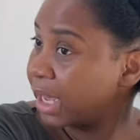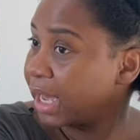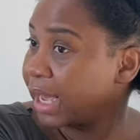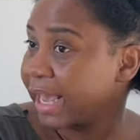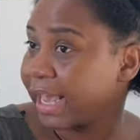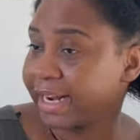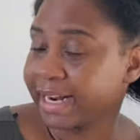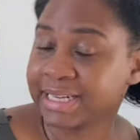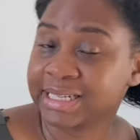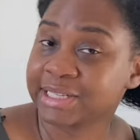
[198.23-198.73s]

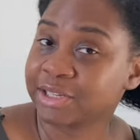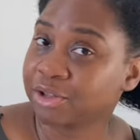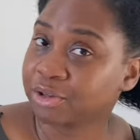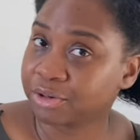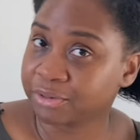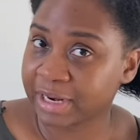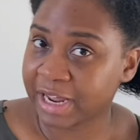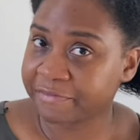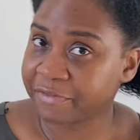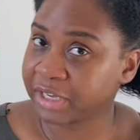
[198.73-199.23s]
And I still
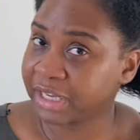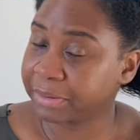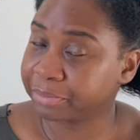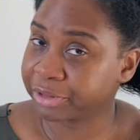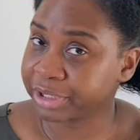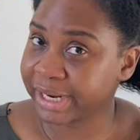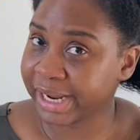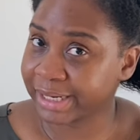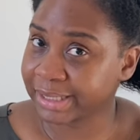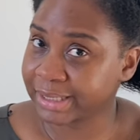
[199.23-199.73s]
don't have heat
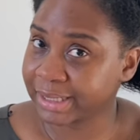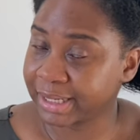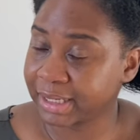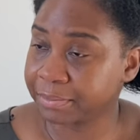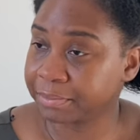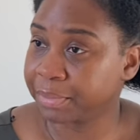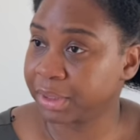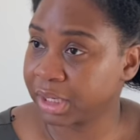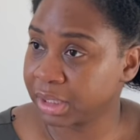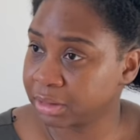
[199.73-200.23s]

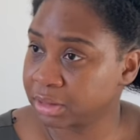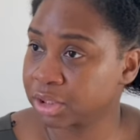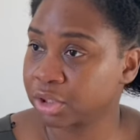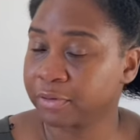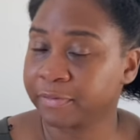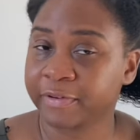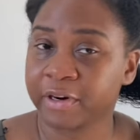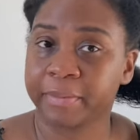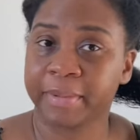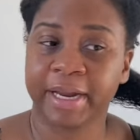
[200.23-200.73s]
protectant, but so
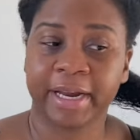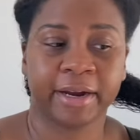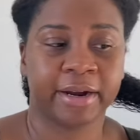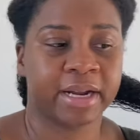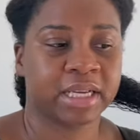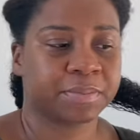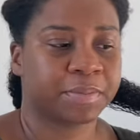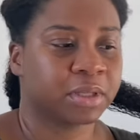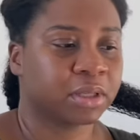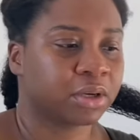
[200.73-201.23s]
far my hair
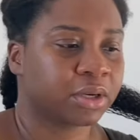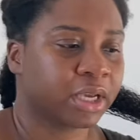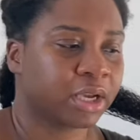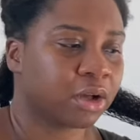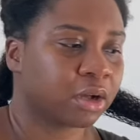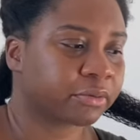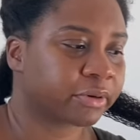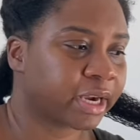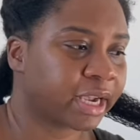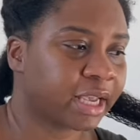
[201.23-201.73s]
has been looking
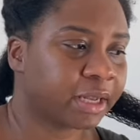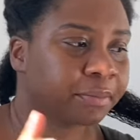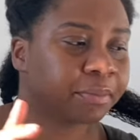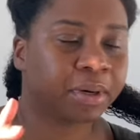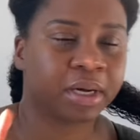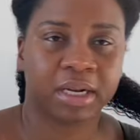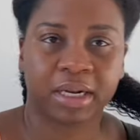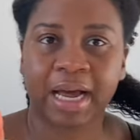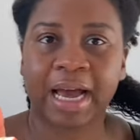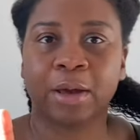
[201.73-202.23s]
all right,
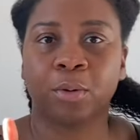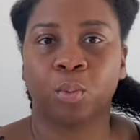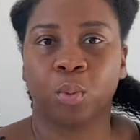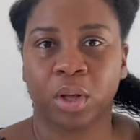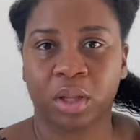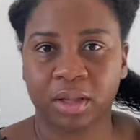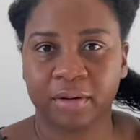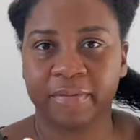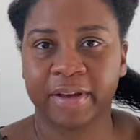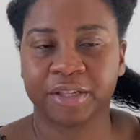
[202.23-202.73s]
but I
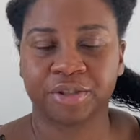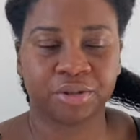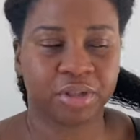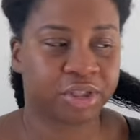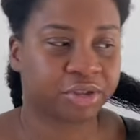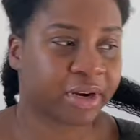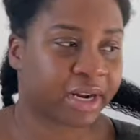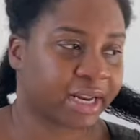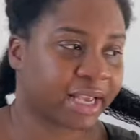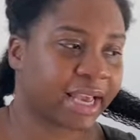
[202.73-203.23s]
will eventually
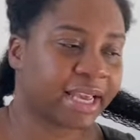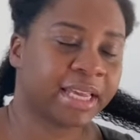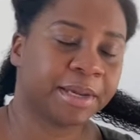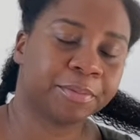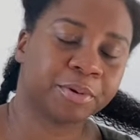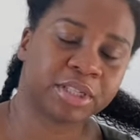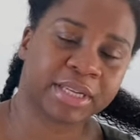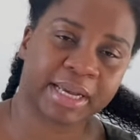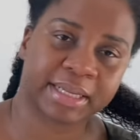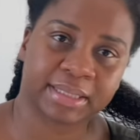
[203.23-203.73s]
try to get heat
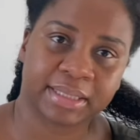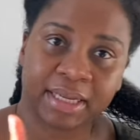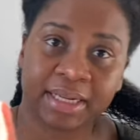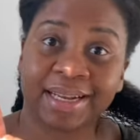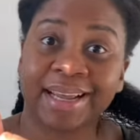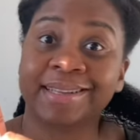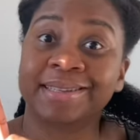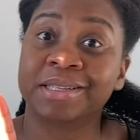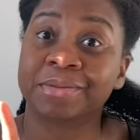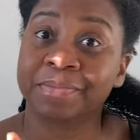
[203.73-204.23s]
protectant,
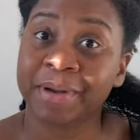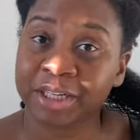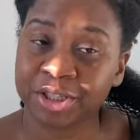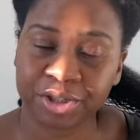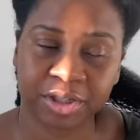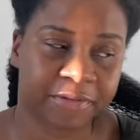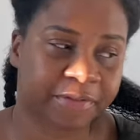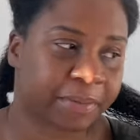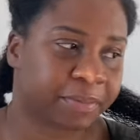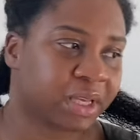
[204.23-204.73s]

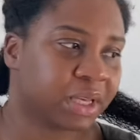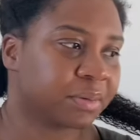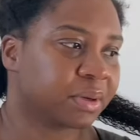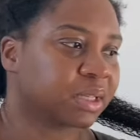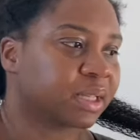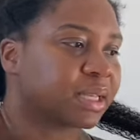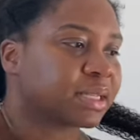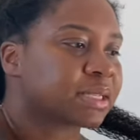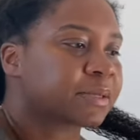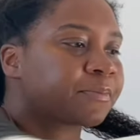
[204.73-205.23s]
especially if I'm keeping
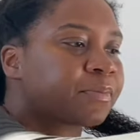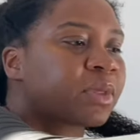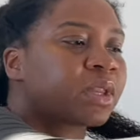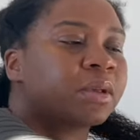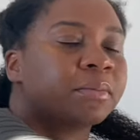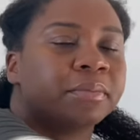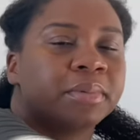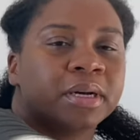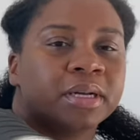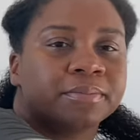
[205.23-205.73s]
this.
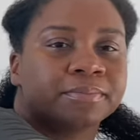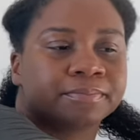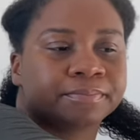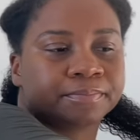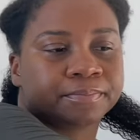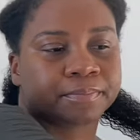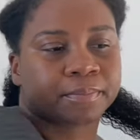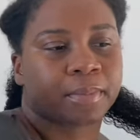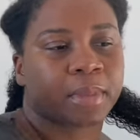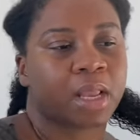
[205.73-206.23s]
But
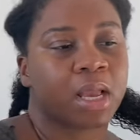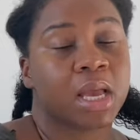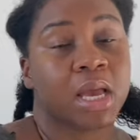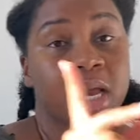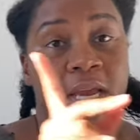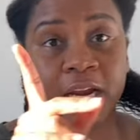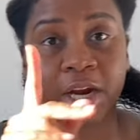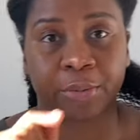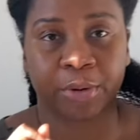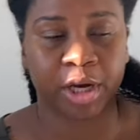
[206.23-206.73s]

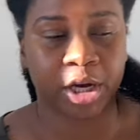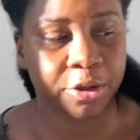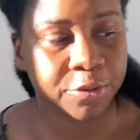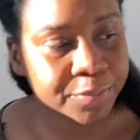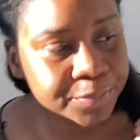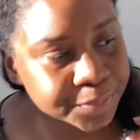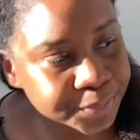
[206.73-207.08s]
here we go.